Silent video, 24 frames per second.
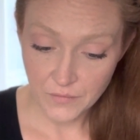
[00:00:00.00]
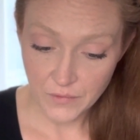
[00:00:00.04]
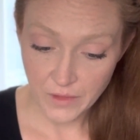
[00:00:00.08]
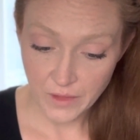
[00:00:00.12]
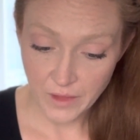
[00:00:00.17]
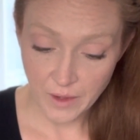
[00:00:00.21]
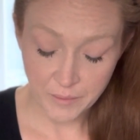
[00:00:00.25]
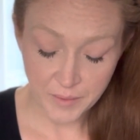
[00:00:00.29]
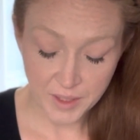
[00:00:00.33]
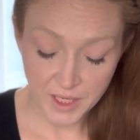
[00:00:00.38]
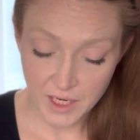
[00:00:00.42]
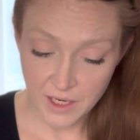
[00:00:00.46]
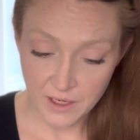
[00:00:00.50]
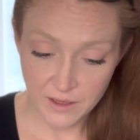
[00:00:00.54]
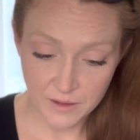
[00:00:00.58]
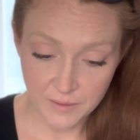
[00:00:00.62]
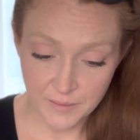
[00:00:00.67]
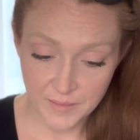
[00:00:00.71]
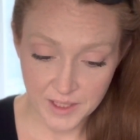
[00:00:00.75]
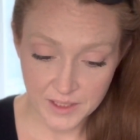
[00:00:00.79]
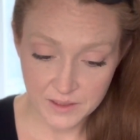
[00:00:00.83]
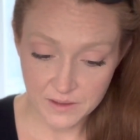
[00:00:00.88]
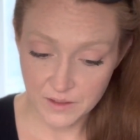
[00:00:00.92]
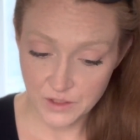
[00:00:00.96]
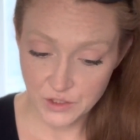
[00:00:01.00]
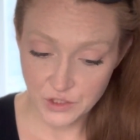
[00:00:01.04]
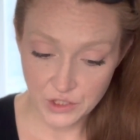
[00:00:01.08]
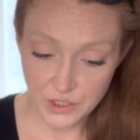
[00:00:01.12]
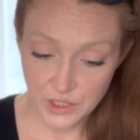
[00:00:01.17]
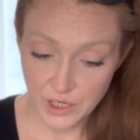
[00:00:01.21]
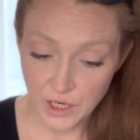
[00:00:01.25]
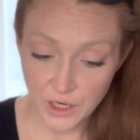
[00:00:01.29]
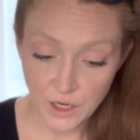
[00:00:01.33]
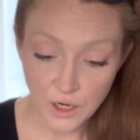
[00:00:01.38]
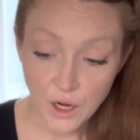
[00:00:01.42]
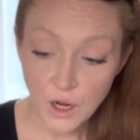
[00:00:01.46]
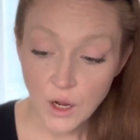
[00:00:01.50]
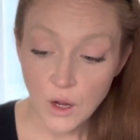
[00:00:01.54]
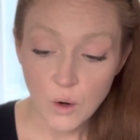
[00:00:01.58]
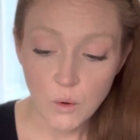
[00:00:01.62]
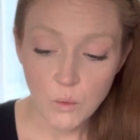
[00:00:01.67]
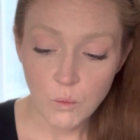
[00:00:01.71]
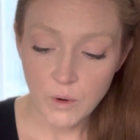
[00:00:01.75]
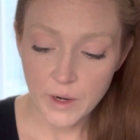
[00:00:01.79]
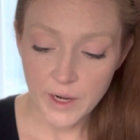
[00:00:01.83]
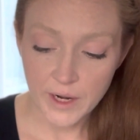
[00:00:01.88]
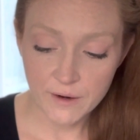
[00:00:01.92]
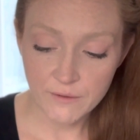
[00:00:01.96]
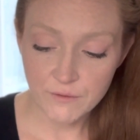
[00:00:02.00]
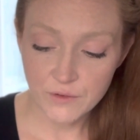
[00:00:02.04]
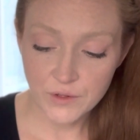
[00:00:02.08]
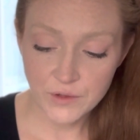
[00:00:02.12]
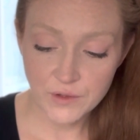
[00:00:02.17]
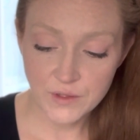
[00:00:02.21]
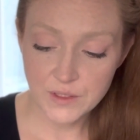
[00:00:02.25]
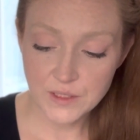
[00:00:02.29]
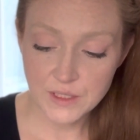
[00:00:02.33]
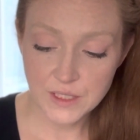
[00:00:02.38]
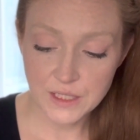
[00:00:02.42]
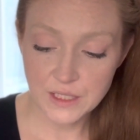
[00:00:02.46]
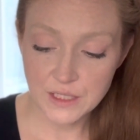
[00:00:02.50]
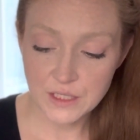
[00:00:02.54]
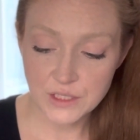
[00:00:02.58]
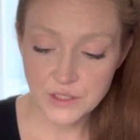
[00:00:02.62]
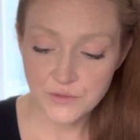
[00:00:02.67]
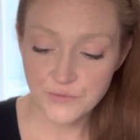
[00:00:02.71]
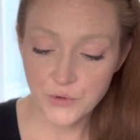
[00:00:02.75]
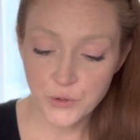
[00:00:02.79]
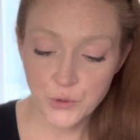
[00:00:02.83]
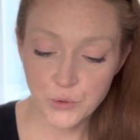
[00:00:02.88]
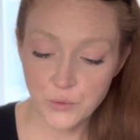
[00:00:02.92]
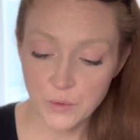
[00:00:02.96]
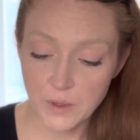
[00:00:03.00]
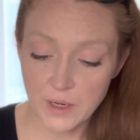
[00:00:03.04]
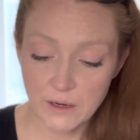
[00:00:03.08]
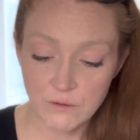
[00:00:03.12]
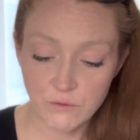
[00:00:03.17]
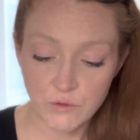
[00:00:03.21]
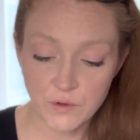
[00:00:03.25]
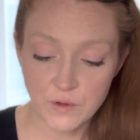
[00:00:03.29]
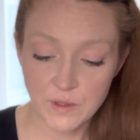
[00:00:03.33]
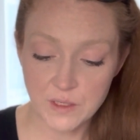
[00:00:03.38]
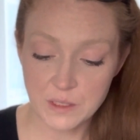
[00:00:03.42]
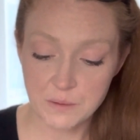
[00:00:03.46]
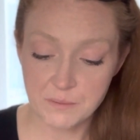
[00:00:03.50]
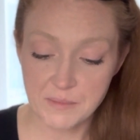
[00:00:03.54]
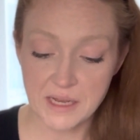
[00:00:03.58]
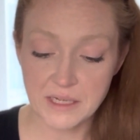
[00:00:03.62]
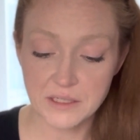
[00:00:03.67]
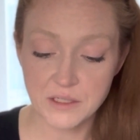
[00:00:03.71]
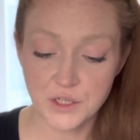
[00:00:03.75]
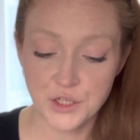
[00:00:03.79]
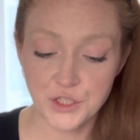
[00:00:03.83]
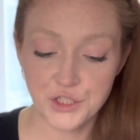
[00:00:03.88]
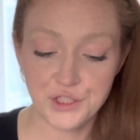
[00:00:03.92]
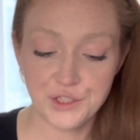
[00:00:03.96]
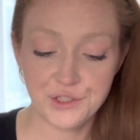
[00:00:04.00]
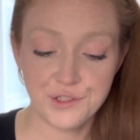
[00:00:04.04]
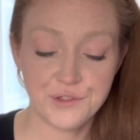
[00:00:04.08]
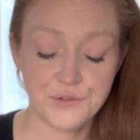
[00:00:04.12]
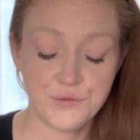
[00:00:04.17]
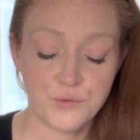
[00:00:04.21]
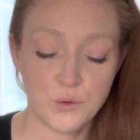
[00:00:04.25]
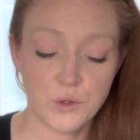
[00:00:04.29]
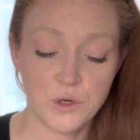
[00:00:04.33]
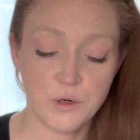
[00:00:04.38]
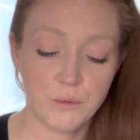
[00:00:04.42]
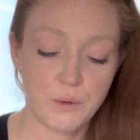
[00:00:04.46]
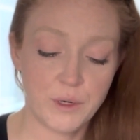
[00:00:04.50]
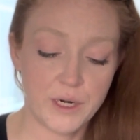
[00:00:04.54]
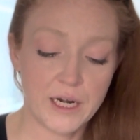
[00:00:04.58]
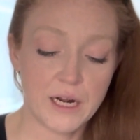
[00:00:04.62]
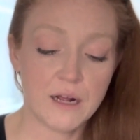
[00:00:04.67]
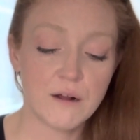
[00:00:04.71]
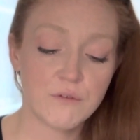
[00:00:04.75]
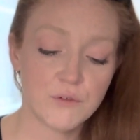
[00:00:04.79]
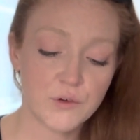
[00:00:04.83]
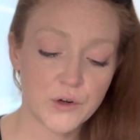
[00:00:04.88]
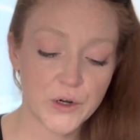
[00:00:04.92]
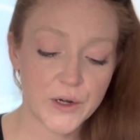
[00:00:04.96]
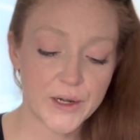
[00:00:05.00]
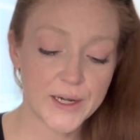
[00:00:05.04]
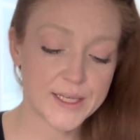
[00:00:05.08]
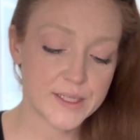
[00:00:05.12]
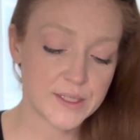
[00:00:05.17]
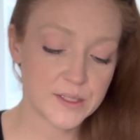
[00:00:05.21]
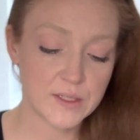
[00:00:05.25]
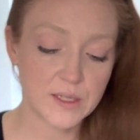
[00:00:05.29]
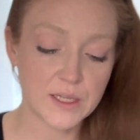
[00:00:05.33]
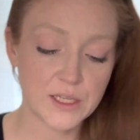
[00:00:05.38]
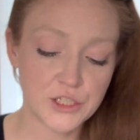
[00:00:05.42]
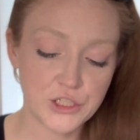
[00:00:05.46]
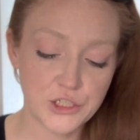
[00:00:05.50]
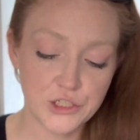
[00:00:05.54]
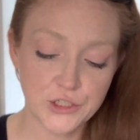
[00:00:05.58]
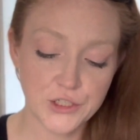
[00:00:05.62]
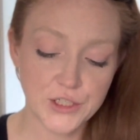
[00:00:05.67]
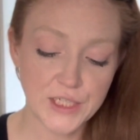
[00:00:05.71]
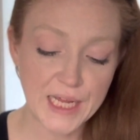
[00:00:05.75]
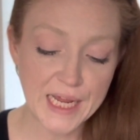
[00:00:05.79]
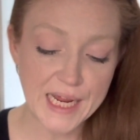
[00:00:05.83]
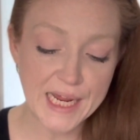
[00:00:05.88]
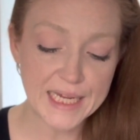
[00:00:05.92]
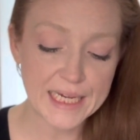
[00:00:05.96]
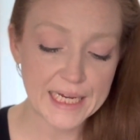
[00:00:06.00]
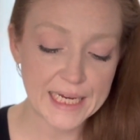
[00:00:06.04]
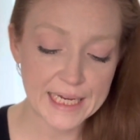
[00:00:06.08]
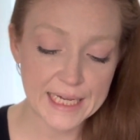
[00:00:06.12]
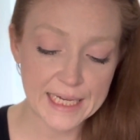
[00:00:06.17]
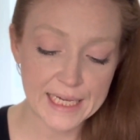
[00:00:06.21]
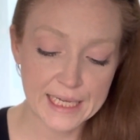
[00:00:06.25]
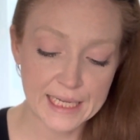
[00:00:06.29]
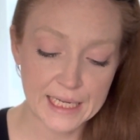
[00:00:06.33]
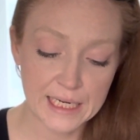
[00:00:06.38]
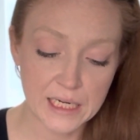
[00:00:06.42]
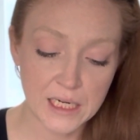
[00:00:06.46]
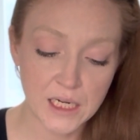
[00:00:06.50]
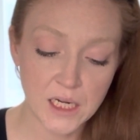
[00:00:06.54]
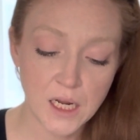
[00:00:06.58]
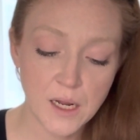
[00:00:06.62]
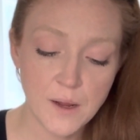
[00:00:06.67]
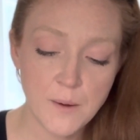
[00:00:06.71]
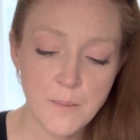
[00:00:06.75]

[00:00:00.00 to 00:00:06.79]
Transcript: I'm getting the message again. Whatever this is, for whoever this message is for, whatever it is that you're taking in,